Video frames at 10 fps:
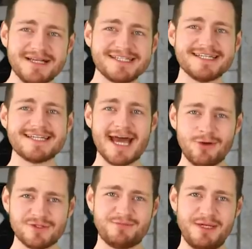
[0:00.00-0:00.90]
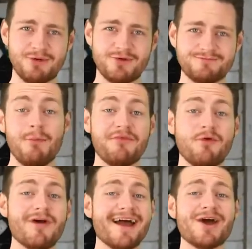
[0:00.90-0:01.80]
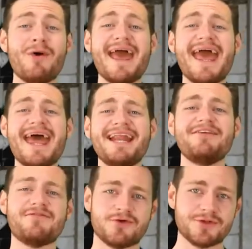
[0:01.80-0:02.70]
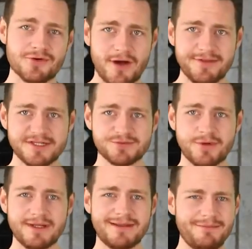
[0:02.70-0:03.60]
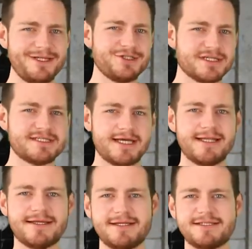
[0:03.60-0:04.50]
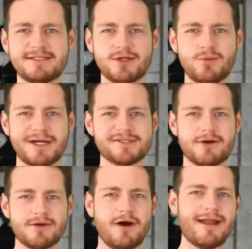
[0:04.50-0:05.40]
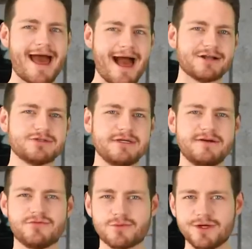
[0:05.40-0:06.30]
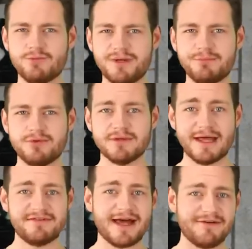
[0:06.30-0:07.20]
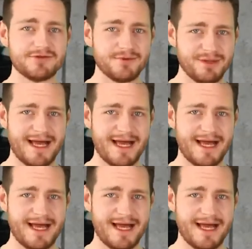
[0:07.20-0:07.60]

Missing Townspeople before I go any further on this one, let me just say that these silhouettes are not actually of real people left after the